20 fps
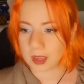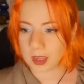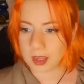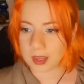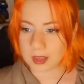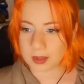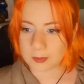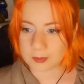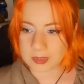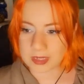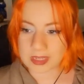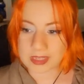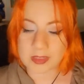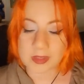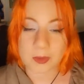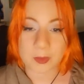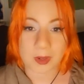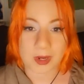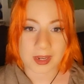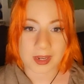Um,
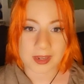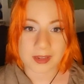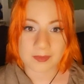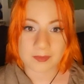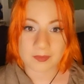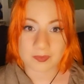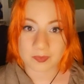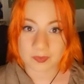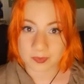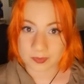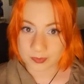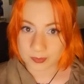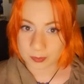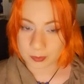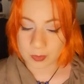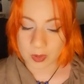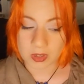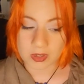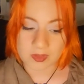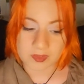either way,
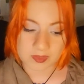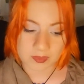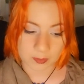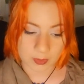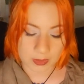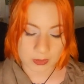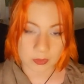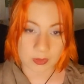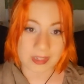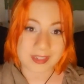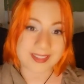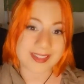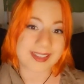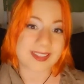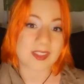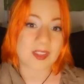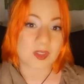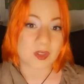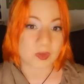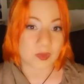Mars retrograde
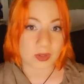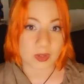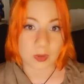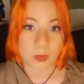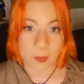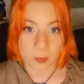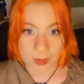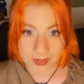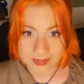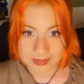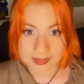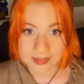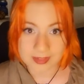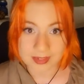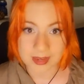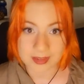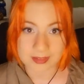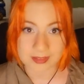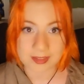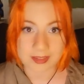tends to feel quite
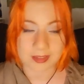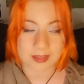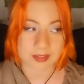intense.